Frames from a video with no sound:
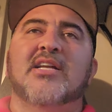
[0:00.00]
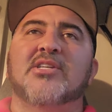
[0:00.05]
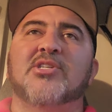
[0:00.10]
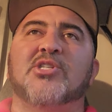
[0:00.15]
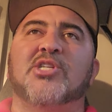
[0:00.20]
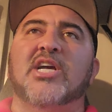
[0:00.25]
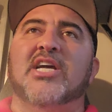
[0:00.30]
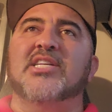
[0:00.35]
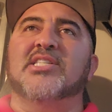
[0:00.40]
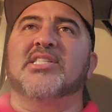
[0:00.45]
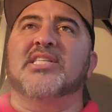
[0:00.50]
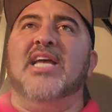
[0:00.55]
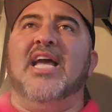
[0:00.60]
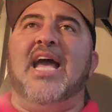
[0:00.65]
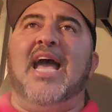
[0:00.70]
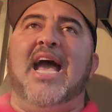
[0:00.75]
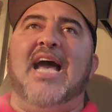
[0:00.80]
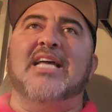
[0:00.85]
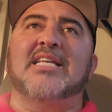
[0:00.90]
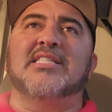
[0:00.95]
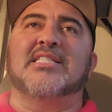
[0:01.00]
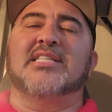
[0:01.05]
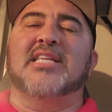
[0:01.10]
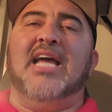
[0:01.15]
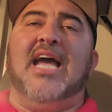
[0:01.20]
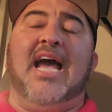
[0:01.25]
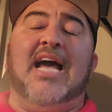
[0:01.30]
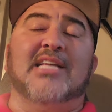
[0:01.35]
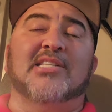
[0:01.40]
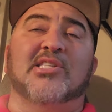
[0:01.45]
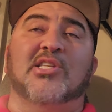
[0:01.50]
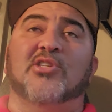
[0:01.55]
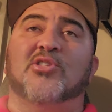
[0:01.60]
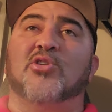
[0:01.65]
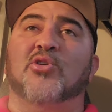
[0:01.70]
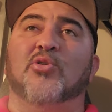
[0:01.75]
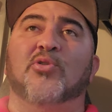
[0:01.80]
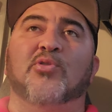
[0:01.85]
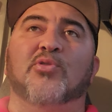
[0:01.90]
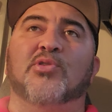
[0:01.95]
just has the
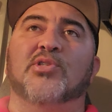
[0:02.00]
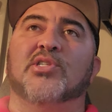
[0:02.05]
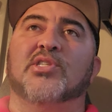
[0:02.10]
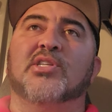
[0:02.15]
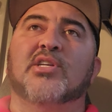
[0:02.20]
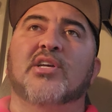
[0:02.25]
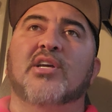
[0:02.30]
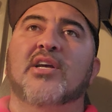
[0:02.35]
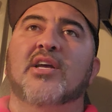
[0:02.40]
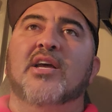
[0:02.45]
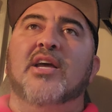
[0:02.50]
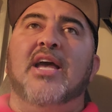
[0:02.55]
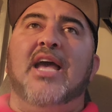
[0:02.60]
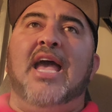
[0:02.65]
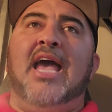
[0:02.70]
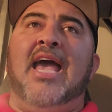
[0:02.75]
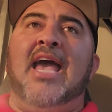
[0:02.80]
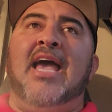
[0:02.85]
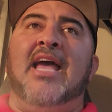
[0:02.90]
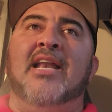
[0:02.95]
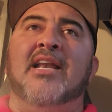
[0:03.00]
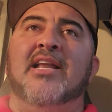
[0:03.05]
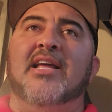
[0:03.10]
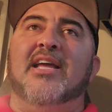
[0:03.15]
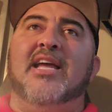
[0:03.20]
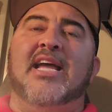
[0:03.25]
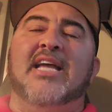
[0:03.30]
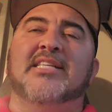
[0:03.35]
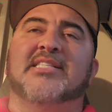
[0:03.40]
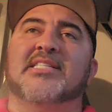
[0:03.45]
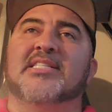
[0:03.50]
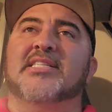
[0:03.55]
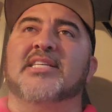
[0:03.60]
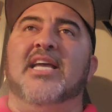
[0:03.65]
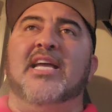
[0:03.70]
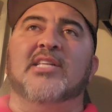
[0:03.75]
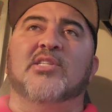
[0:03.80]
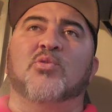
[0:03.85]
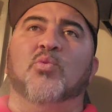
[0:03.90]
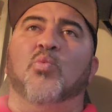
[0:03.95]
tools, and
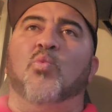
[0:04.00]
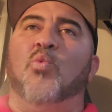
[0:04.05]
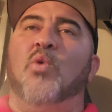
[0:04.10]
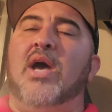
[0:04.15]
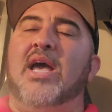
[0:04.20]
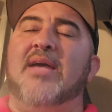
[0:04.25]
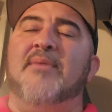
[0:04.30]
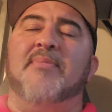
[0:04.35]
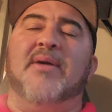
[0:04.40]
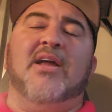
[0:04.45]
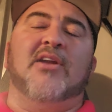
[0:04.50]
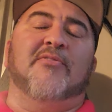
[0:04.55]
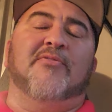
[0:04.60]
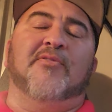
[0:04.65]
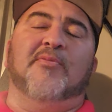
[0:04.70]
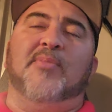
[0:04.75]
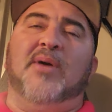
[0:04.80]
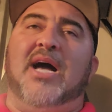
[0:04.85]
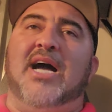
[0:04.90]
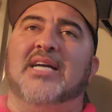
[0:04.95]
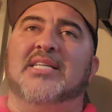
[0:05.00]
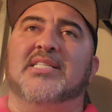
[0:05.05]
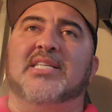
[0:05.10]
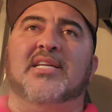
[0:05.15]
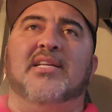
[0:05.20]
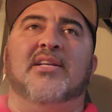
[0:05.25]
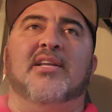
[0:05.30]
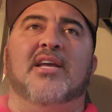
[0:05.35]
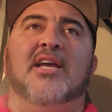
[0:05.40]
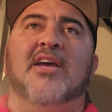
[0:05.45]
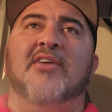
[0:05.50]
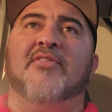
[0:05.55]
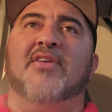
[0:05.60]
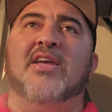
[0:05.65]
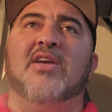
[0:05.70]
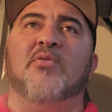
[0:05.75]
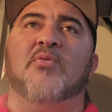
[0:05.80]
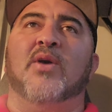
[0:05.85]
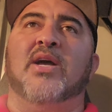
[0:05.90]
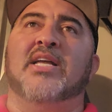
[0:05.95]
it's way better for boxing if
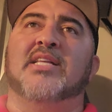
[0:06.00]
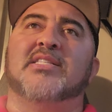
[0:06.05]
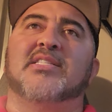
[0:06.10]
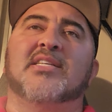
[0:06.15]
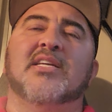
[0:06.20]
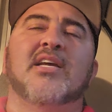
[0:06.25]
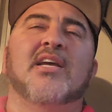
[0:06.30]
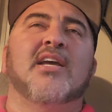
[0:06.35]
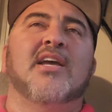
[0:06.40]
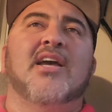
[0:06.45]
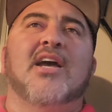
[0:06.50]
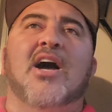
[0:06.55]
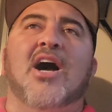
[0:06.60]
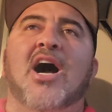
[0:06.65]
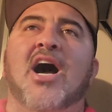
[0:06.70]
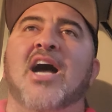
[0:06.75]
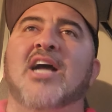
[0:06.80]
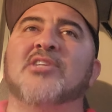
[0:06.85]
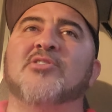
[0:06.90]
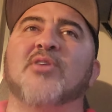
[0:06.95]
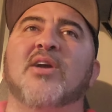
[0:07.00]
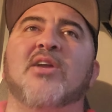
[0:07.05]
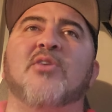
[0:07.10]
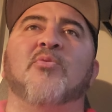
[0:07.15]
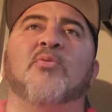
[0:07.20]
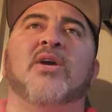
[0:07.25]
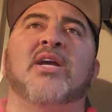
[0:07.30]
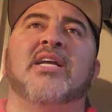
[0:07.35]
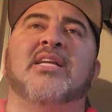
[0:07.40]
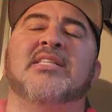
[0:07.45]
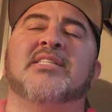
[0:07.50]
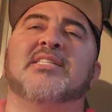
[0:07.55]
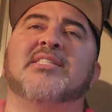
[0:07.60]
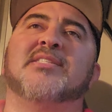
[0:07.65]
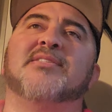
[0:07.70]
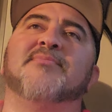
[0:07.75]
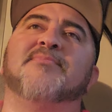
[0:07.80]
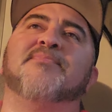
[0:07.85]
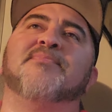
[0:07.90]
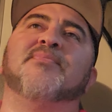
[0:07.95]
he wins. Andrade
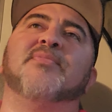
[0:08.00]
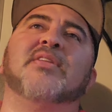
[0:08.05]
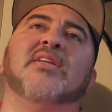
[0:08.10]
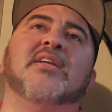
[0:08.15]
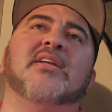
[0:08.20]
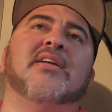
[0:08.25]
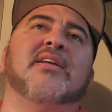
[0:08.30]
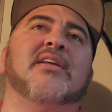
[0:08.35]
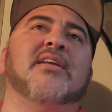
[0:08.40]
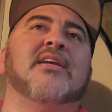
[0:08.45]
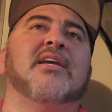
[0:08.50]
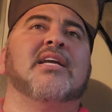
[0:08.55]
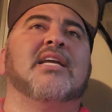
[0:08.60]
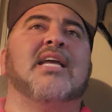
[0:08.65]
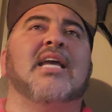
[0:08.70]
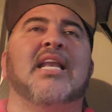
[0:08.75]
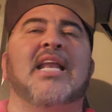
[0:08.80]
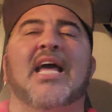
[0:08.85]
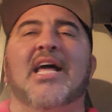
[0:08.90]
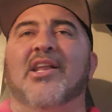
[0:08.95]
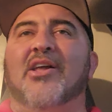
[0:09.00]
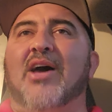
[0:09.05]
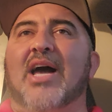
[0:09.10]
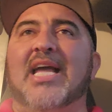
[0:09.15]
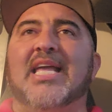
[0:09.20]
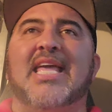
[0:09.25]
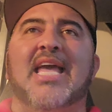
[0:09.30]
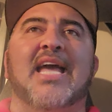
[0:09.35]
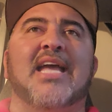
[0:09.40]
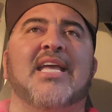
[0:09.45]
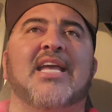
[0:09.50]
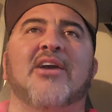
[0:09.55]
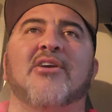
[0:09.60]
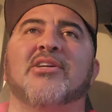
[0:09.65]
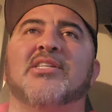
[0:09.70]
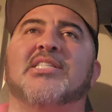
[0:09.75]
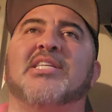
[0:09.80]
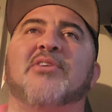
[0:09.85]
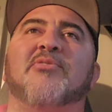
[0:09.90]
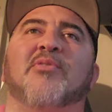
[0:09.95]
wins. Canelo, I can't
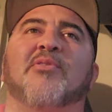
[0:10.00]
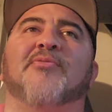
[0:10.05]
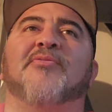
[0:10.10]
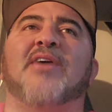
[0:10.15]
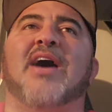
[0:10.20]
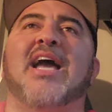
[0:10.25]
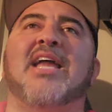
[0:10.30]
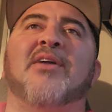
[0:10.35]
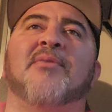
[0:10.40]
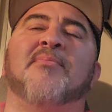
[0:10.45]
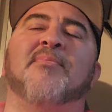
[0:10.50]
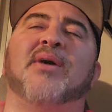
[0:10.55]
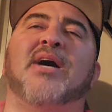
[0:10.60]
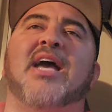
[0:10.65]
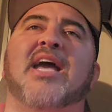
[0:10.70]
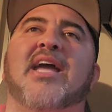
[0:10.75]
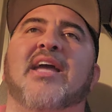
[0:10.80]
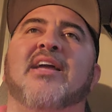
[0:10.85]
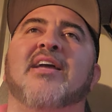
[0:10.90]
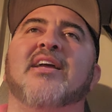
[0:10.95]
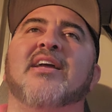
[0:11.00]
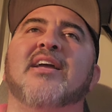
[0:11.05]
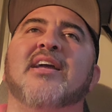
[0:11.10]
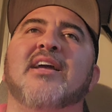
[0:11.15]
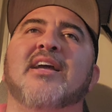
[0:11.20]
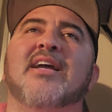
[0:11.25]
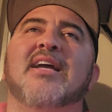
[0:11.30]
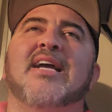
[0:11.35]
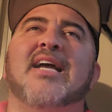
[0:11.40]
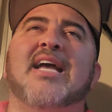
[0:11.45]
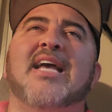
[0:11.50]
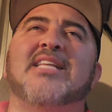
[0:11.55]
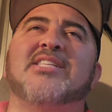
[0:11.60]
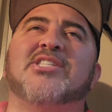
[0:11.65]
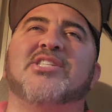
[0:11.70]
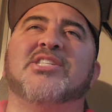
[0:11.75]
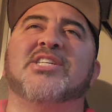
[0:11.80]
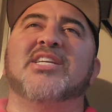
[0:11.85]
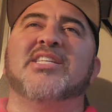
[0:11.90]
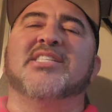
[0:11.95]
guarantee will fight him, but
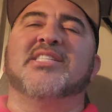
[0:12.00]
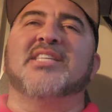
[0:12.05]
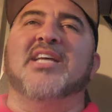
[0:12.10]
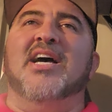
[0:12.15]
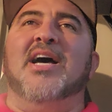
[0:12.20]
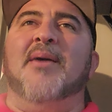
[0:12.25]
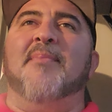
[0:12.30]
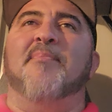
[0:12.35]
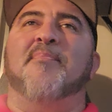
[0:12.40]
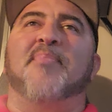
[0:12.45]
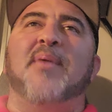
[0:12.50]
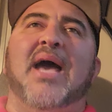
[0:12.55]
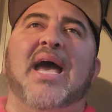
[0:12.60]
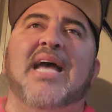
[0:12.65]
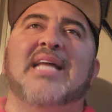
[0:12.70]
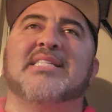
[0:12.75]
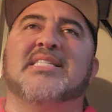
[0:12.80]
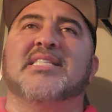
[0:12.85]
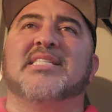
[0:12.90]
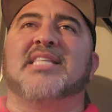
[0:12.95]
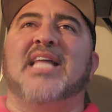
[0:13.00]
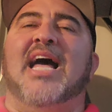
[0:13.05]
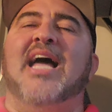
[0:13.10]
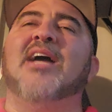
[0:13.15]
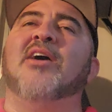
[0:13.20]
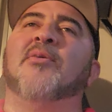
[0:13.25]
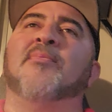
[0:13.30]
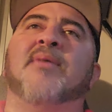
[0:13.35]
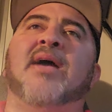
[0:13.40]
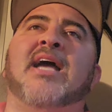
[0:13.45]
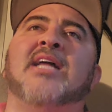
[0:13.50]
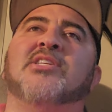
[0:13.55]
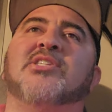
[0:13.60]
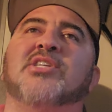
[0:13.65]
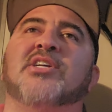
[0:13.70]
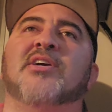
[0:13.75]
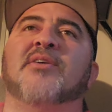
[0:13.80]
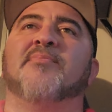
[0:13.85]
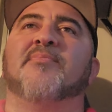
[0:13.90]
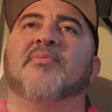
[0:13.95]
it's just a bad style
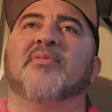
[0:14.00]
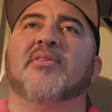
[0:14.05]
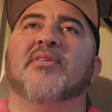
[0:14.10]
matchup.